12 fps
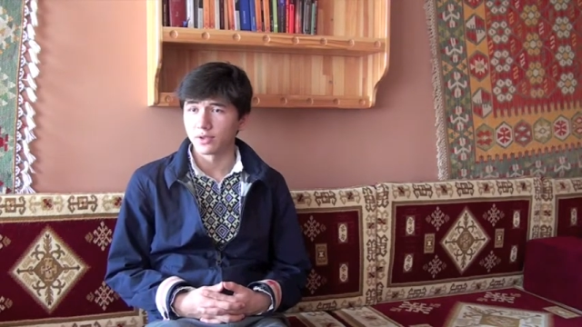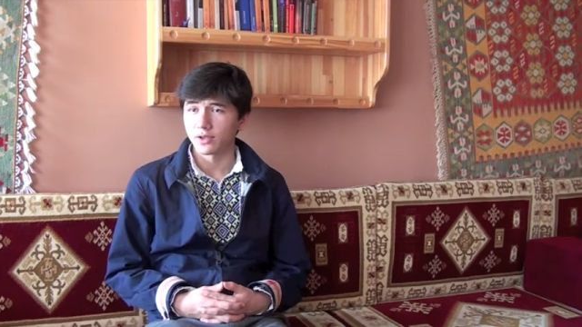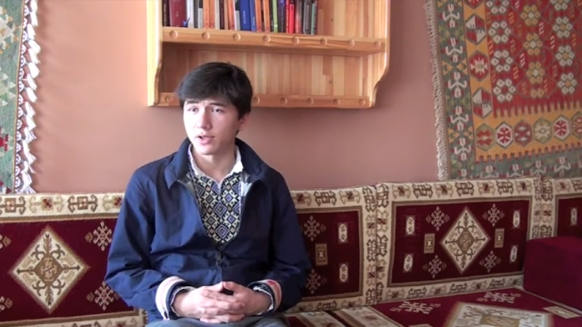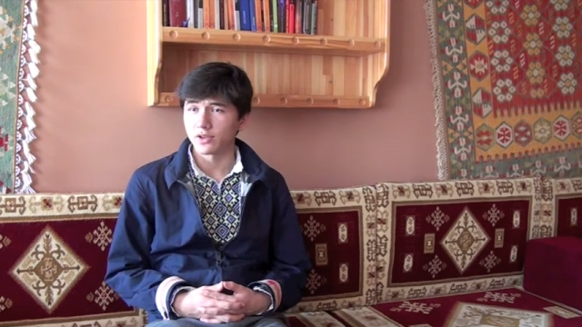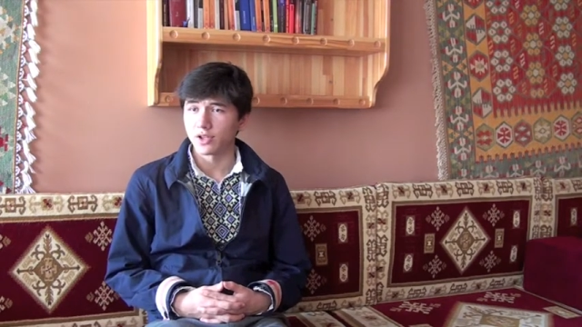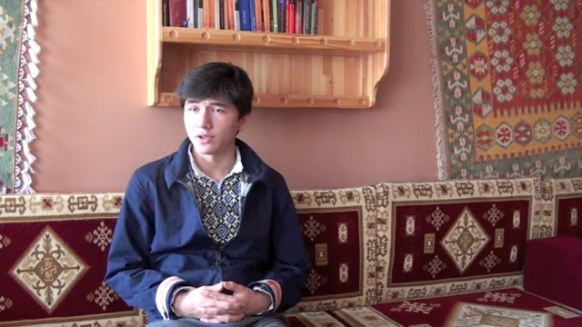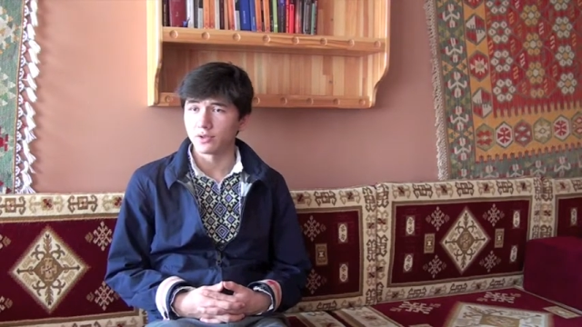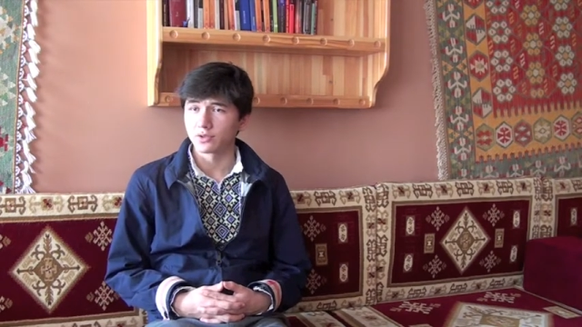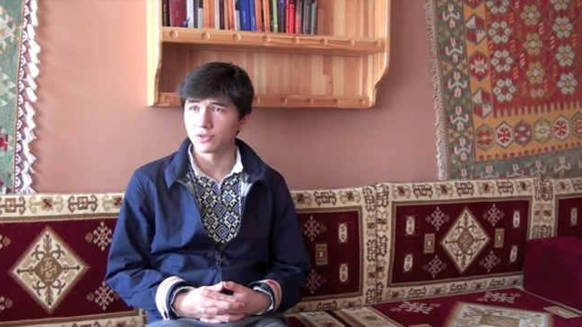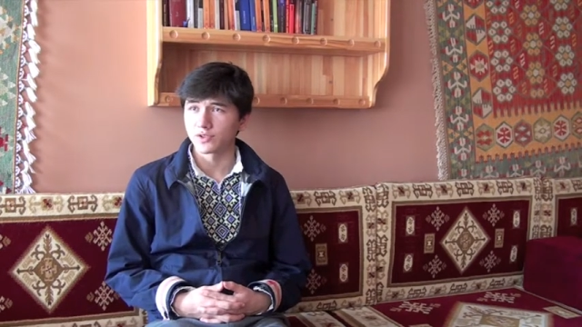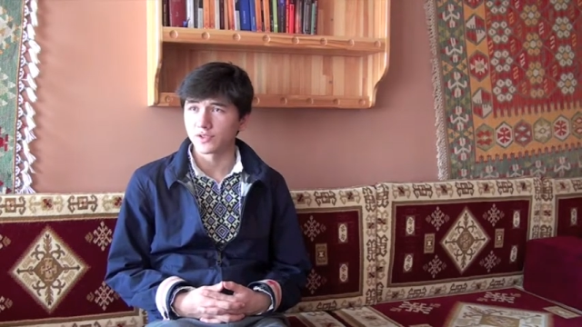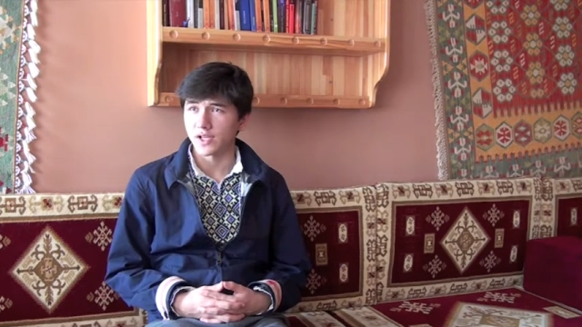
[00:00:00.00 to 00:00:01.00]
They
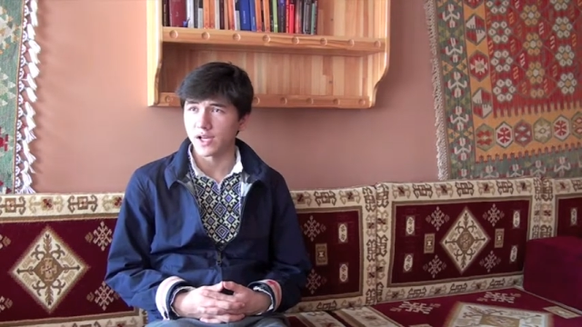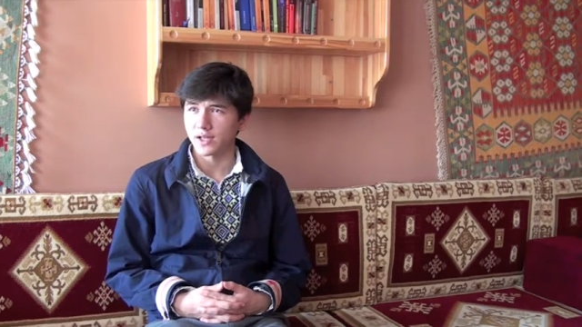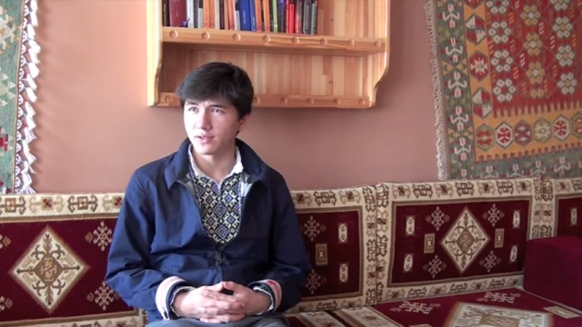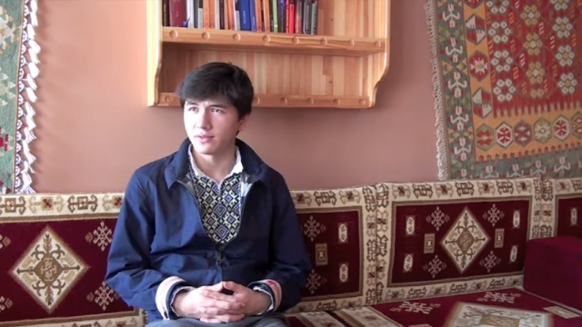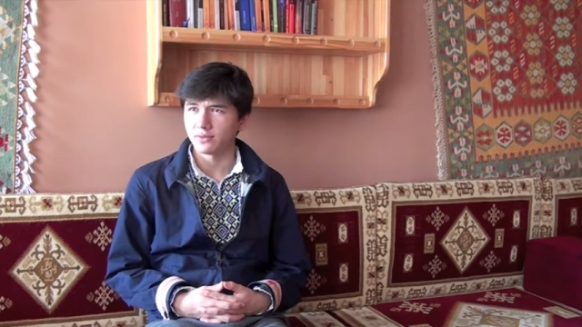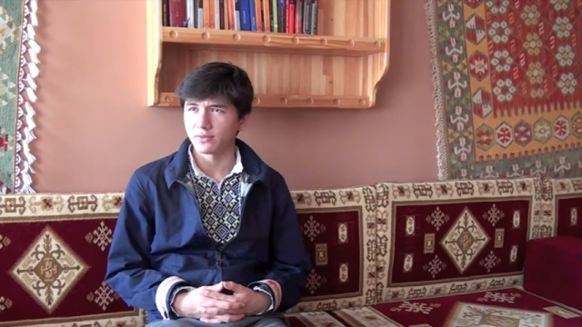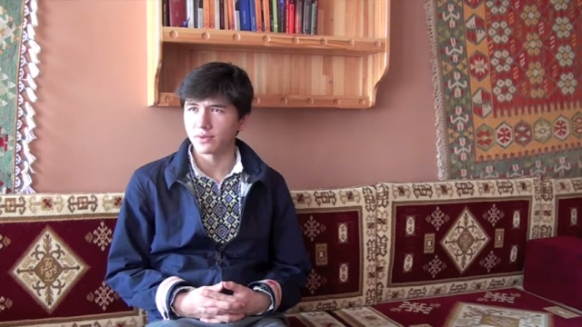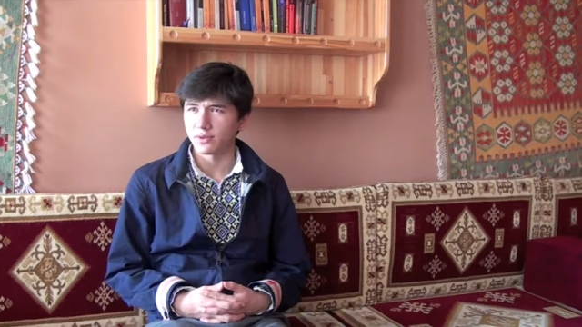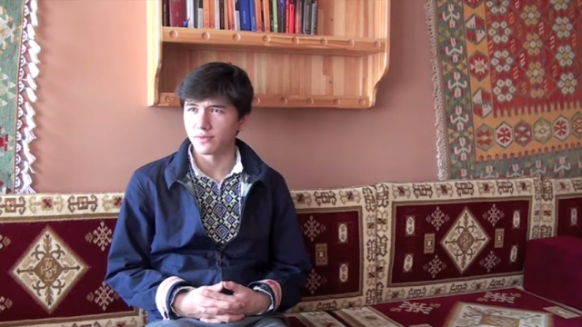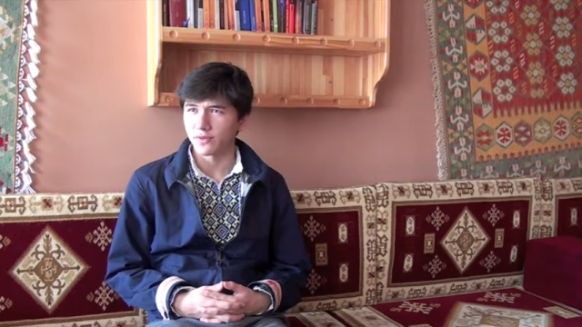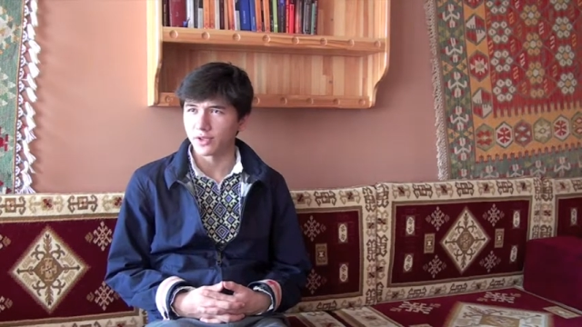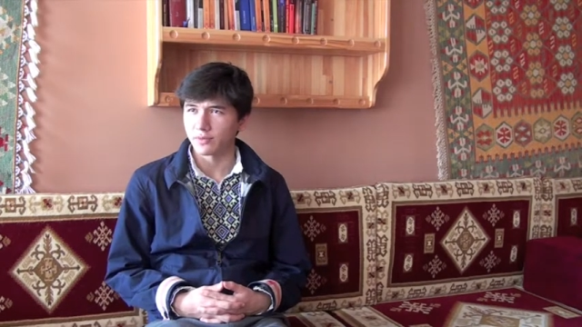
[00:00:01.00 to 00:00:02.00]
looked sad,
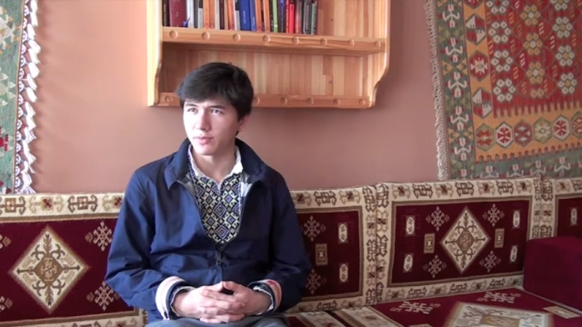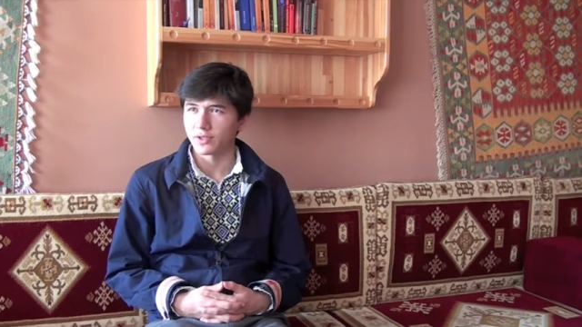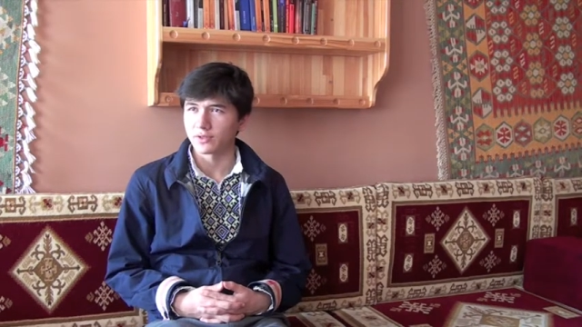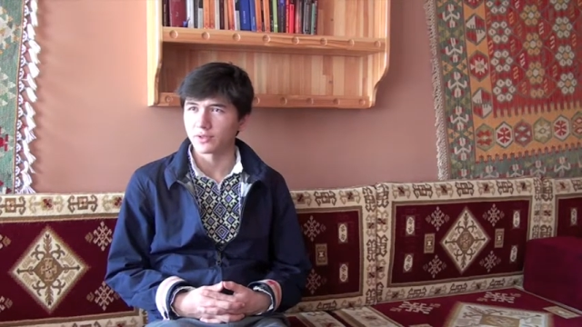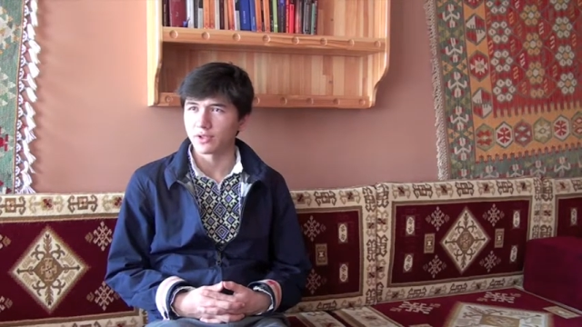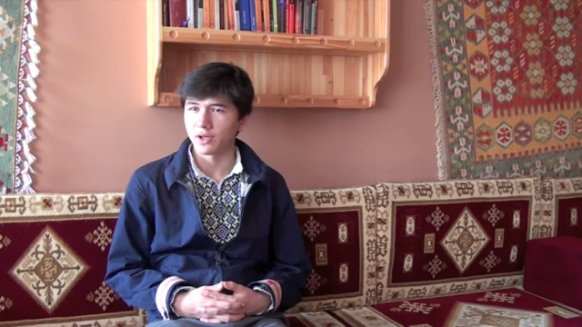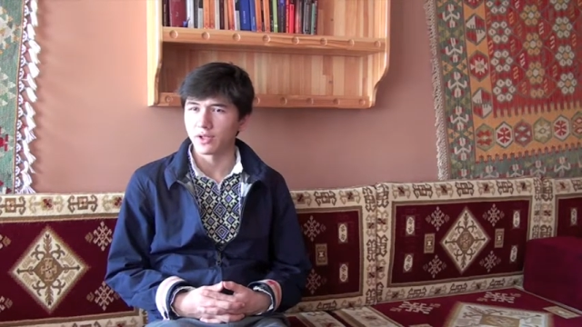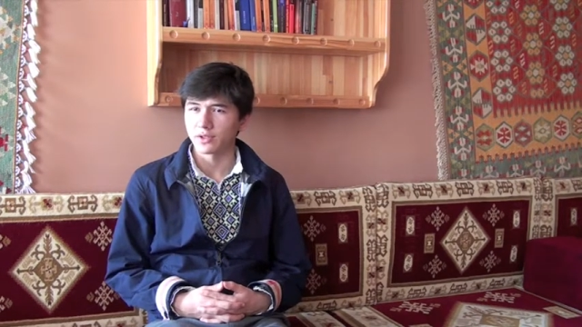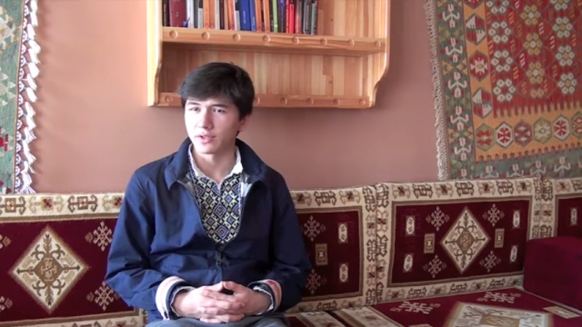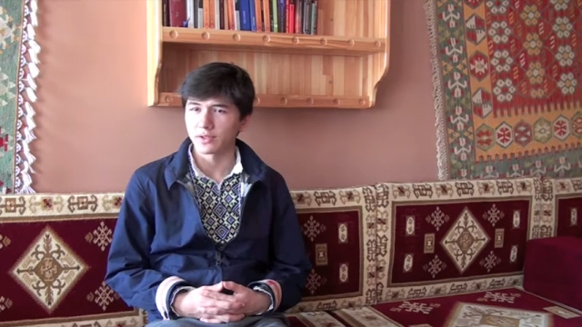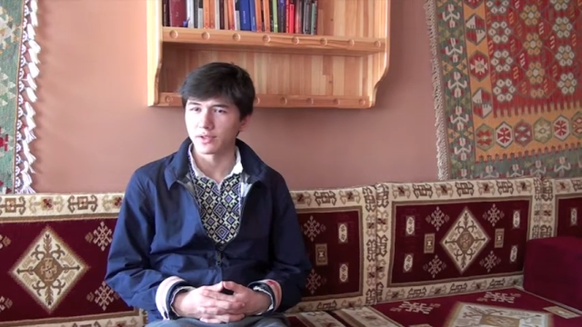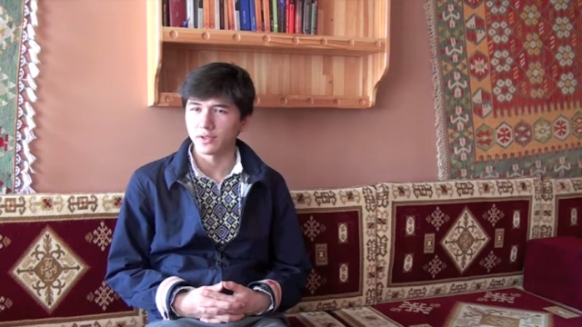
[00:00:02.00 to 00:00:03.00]
very melancholic.